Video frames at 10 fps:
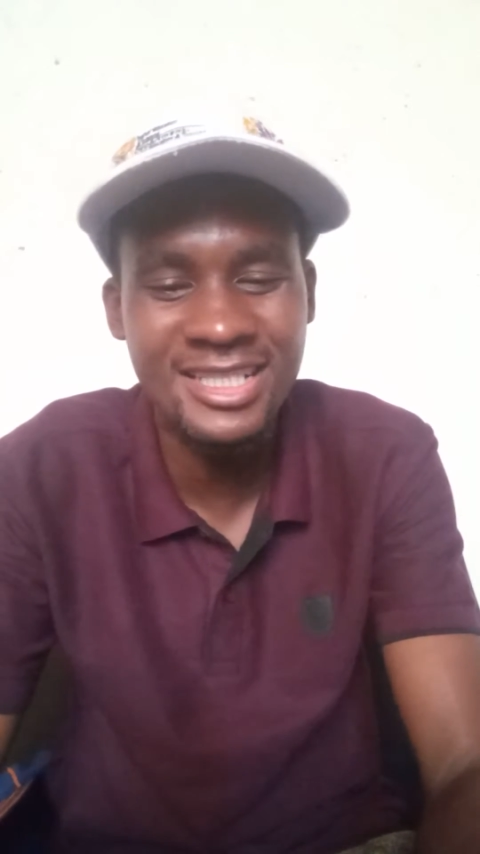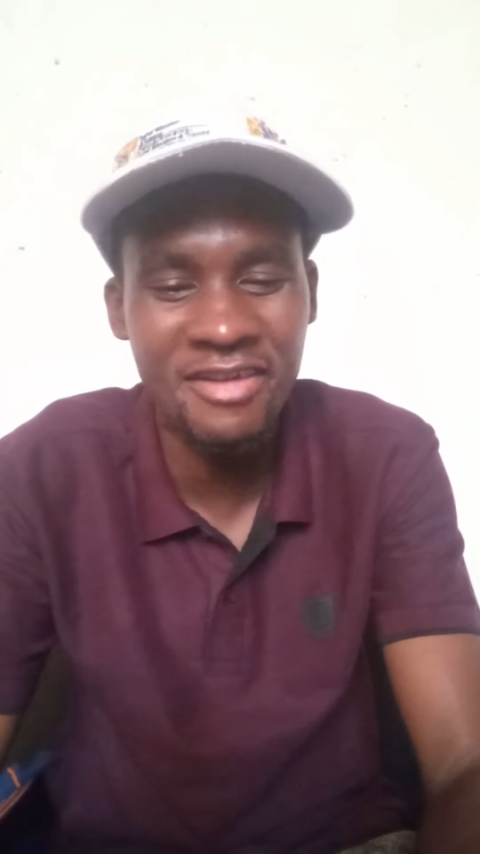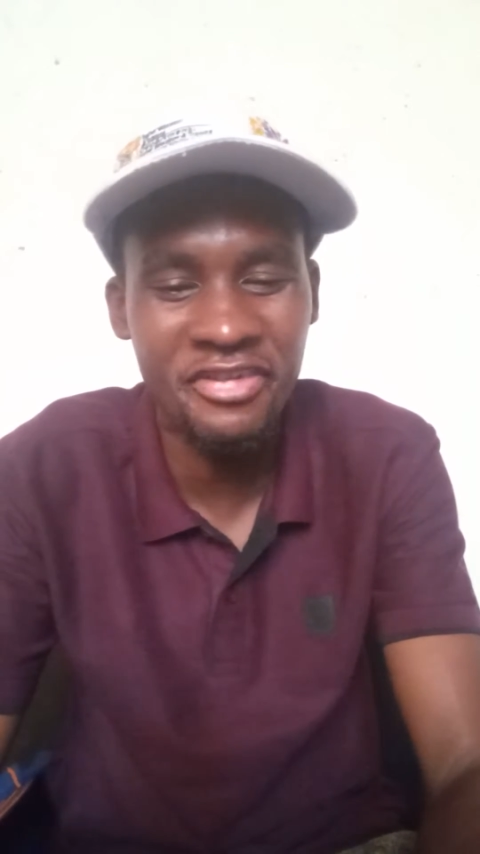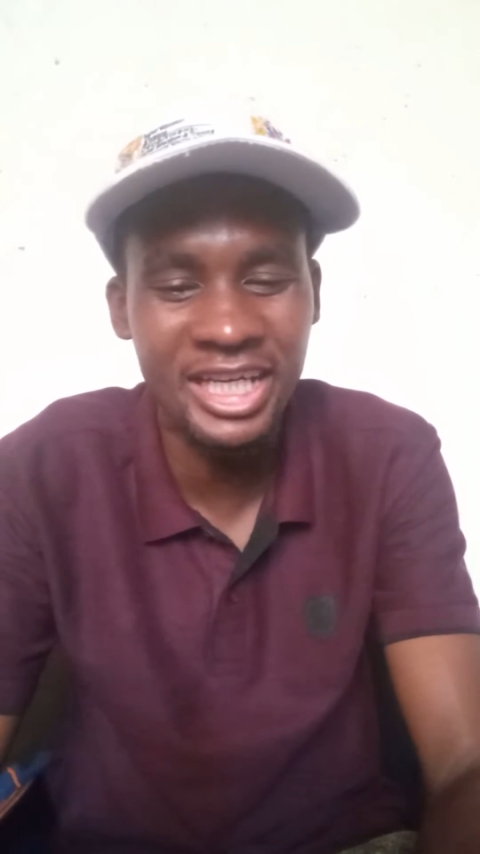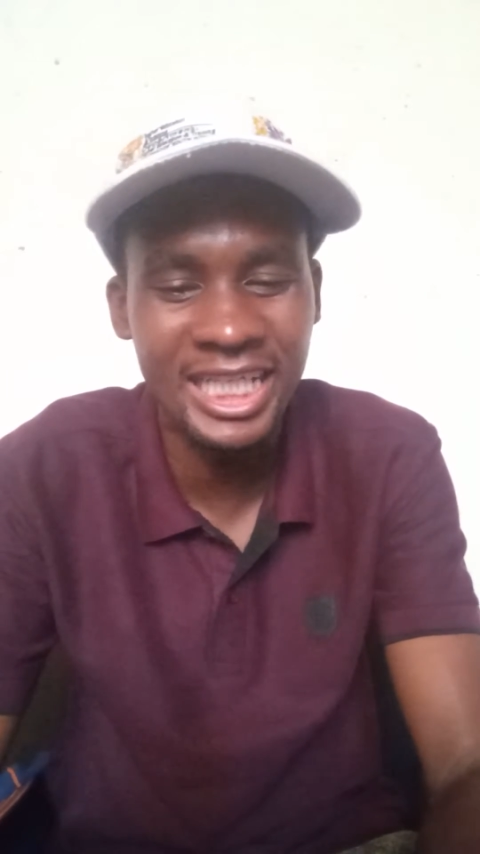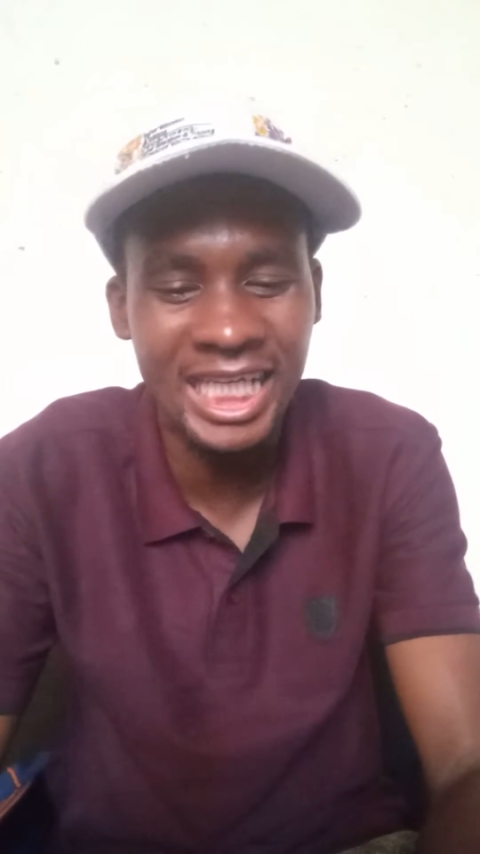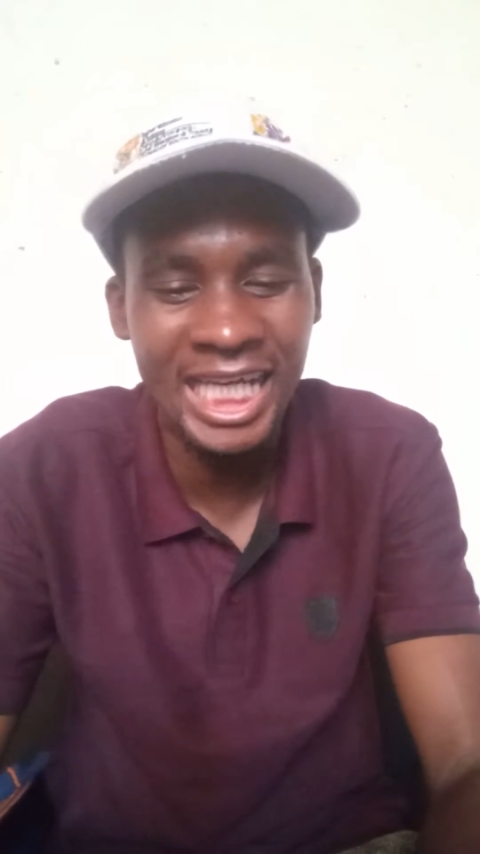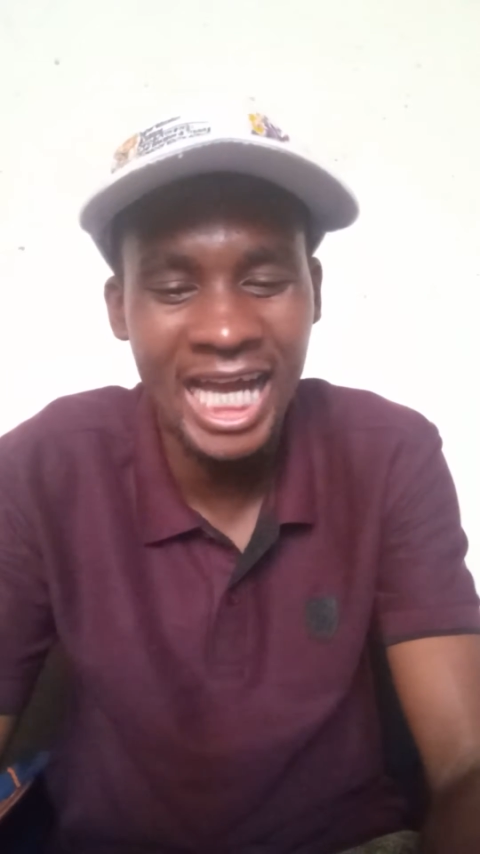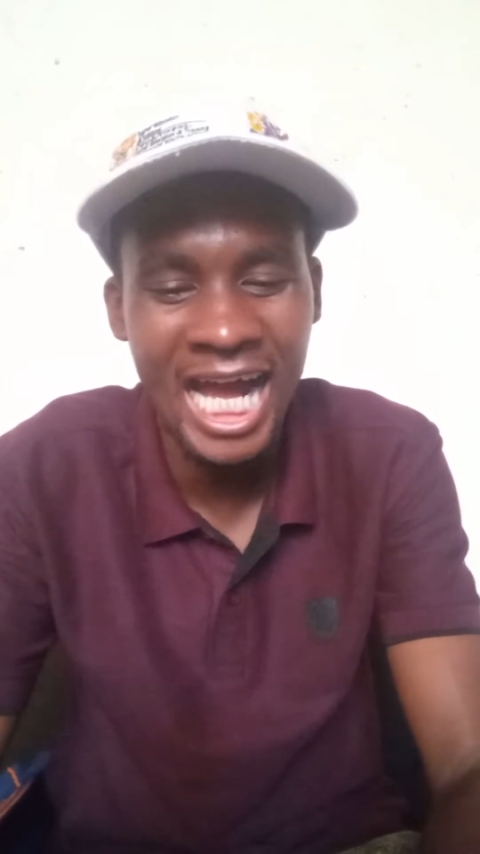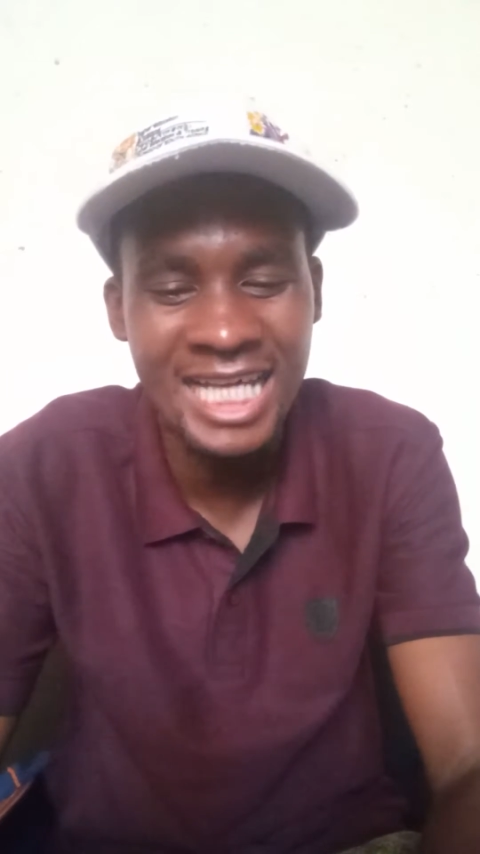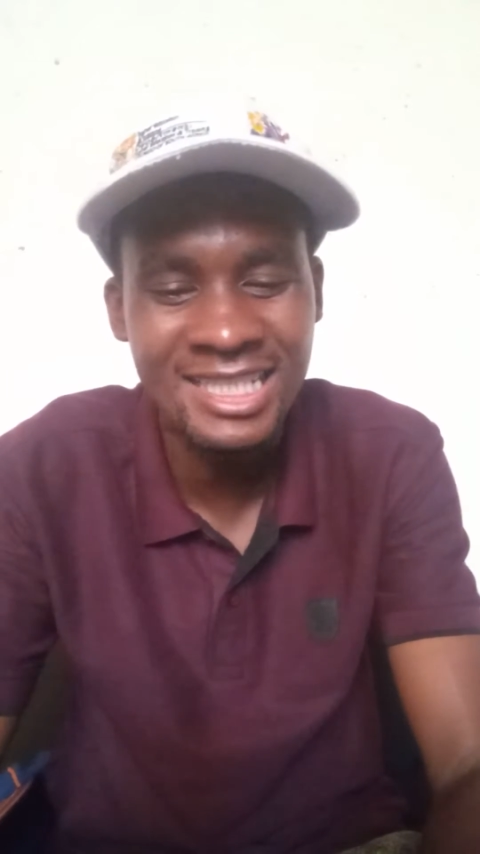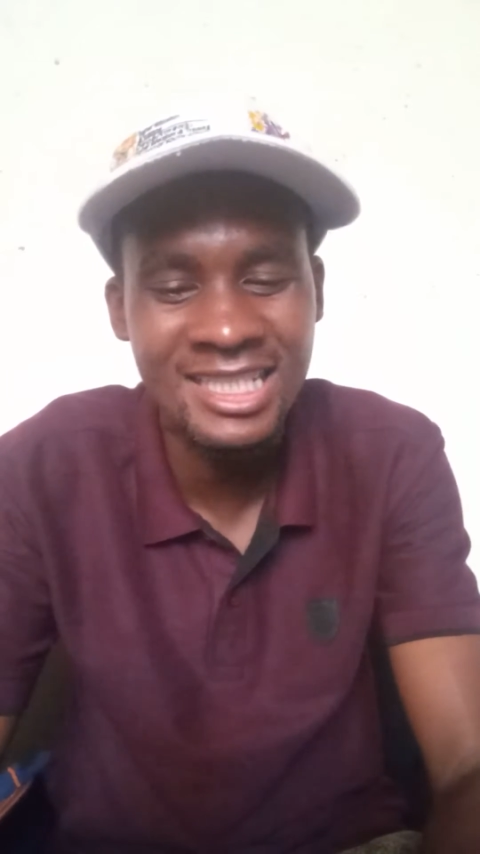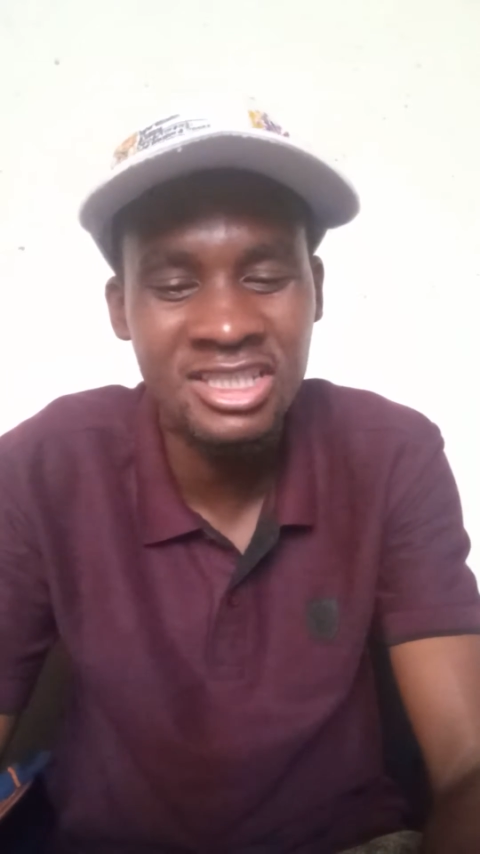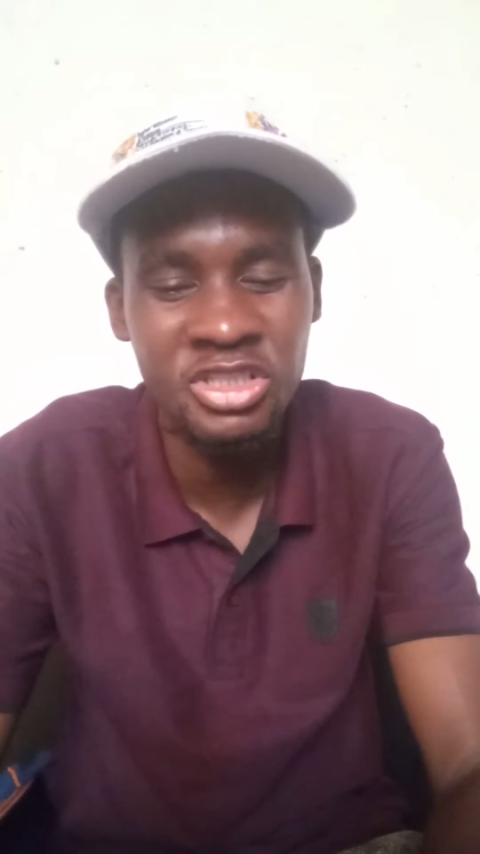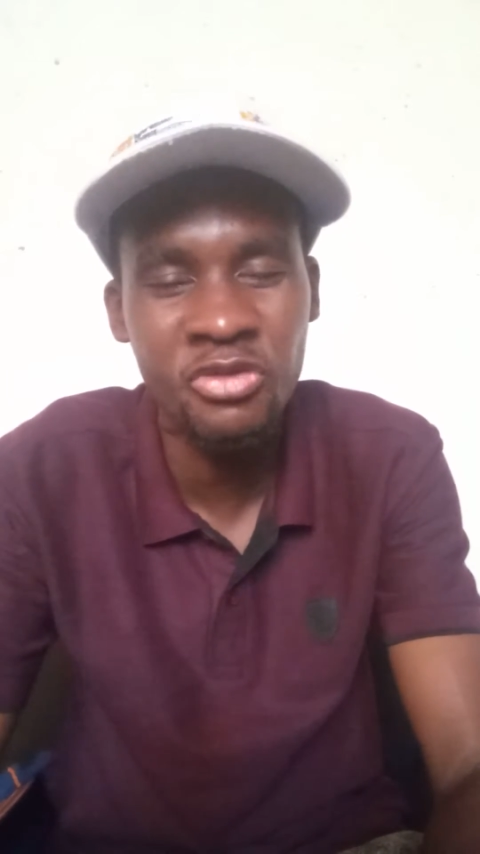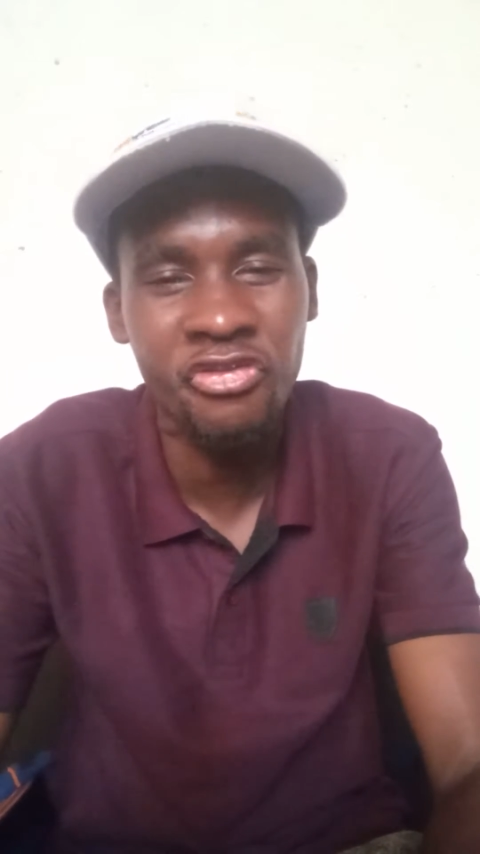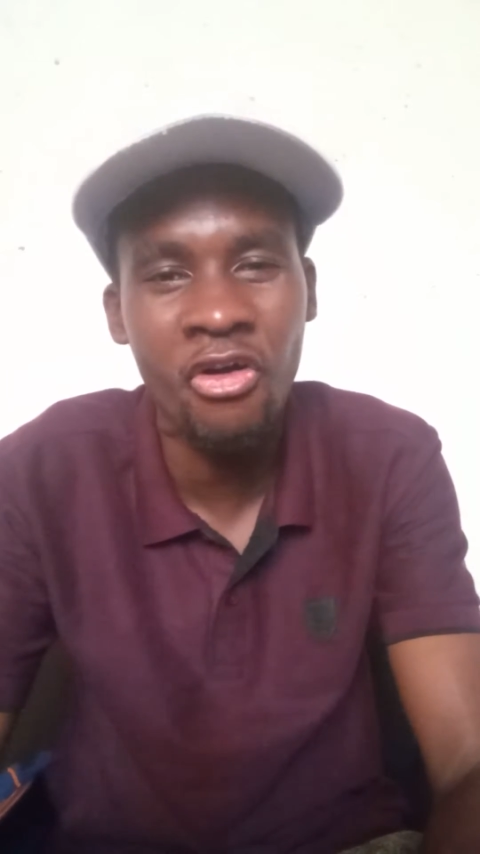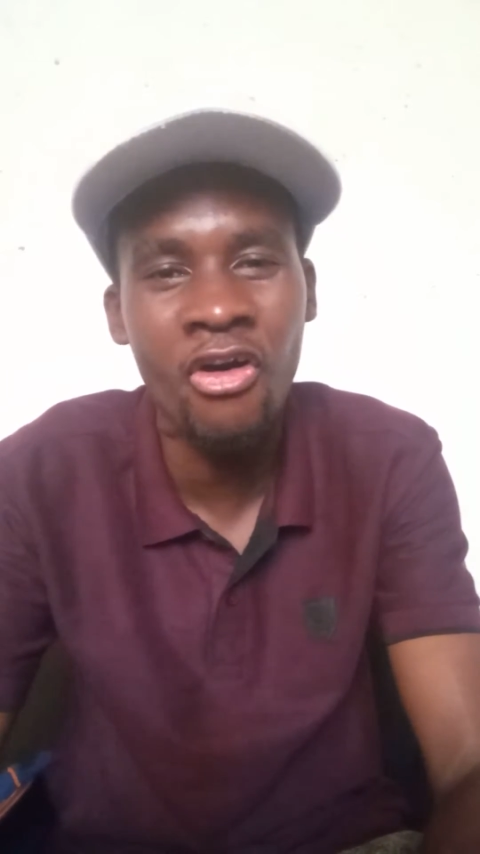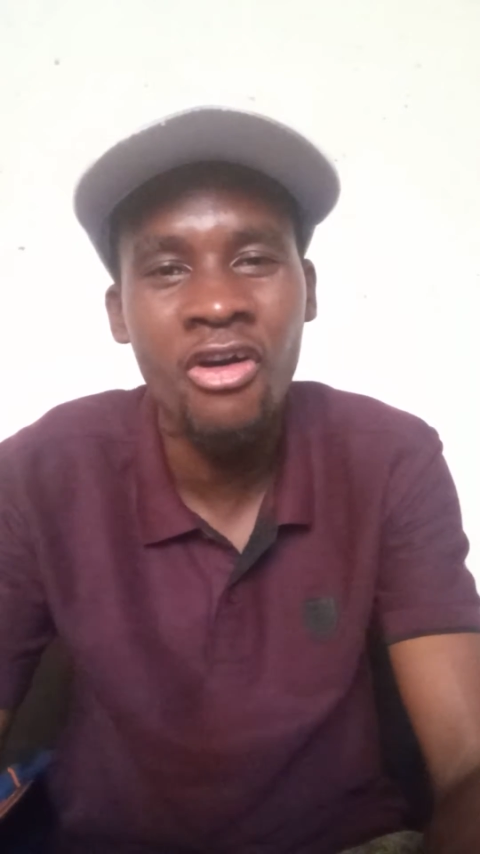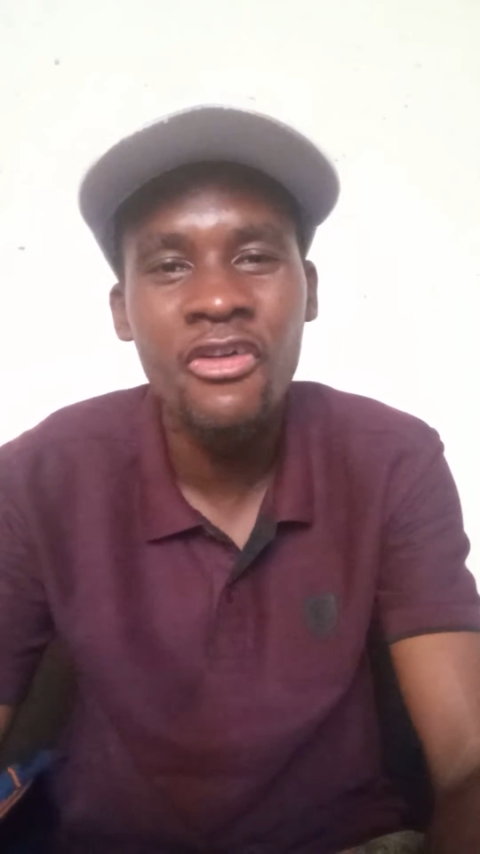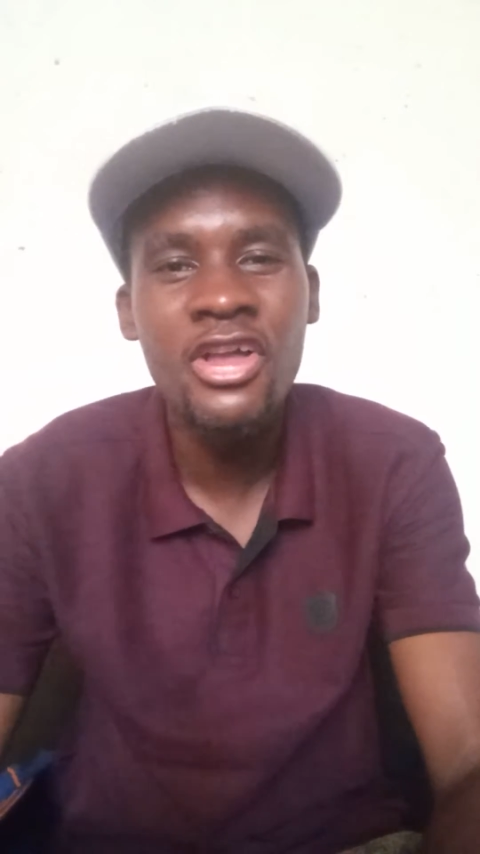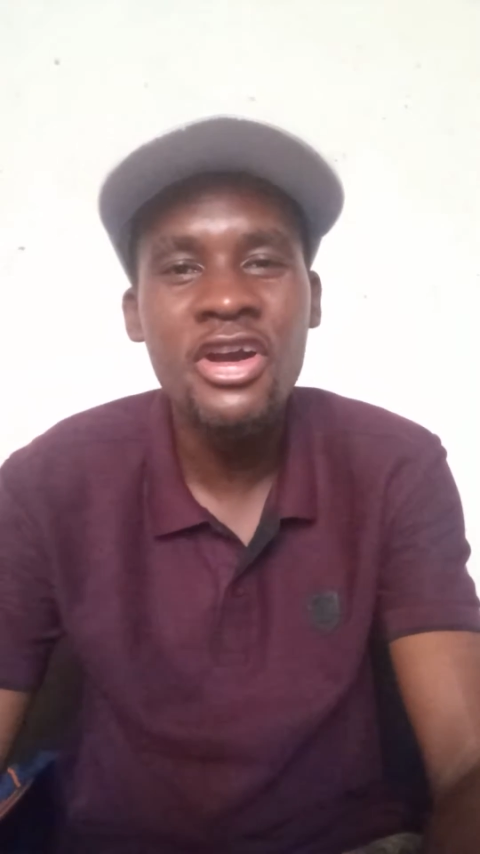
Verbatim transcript: definitely assist you for